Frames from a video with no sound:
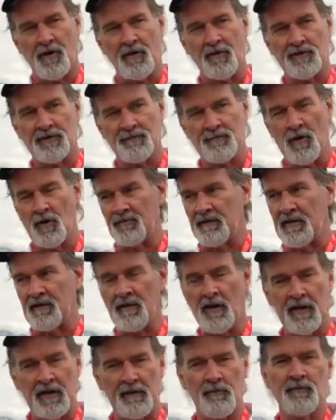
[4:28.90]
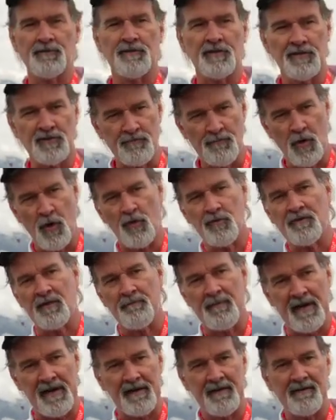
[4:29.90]
all the smoke. They thought it was the smoke that
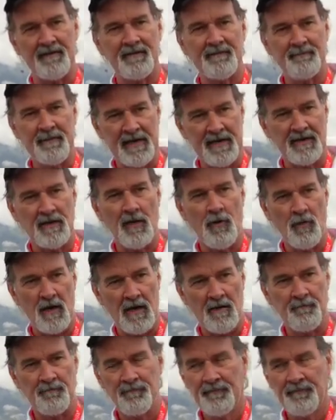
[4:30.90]
made it made it go up.